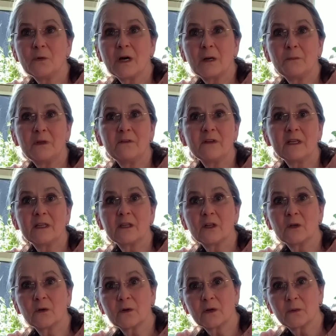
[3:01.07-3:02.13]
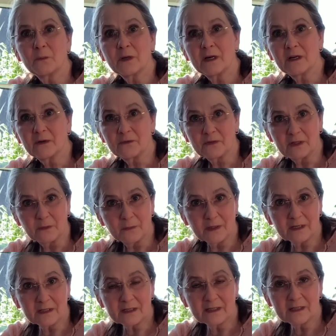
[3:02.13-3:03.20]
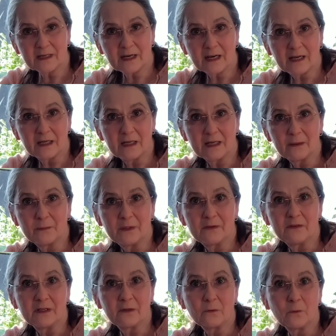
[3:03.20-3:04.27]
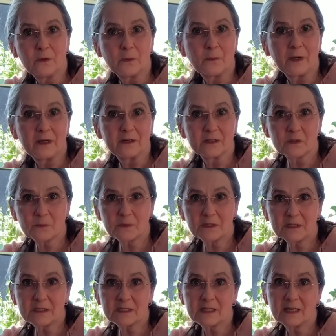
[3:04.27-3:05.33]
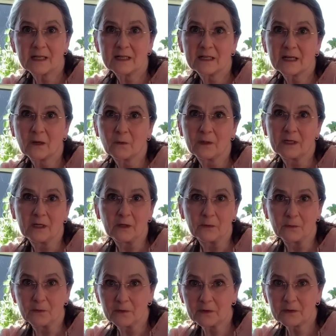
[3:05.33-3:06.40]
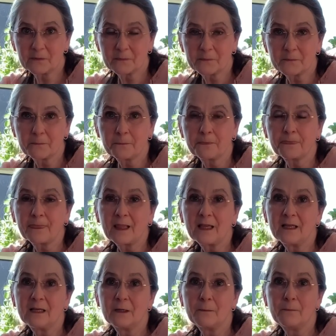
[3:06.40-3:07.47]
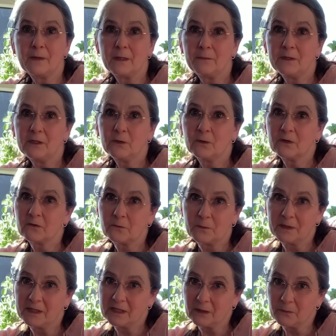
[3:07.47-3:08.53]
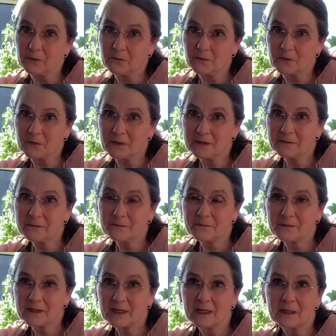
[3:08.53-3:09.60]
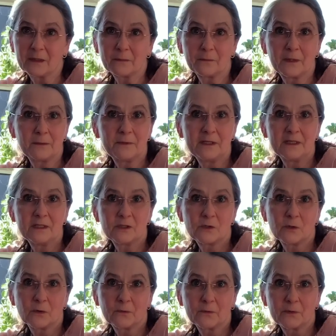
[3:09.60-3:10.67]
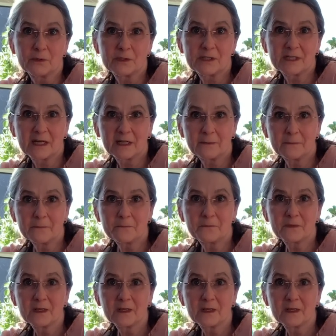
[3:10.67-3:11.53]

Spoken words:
I'm living in the northern part of Denmark. I am living with my husband and our little dog. Maybe you have been here before, and maybe it's your first time.